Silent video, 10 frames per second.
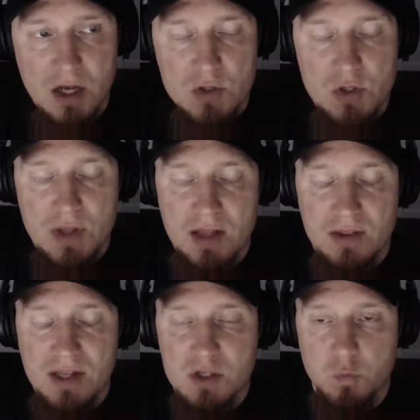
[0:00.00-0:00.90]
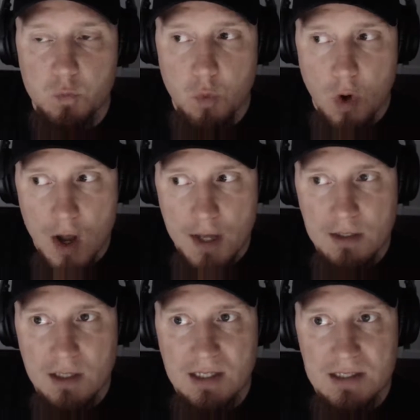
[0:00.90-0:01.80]
So that is
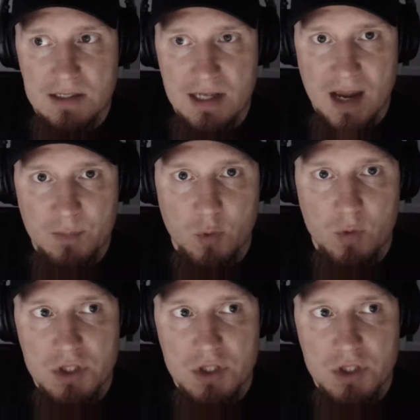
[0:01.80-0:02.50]
one example,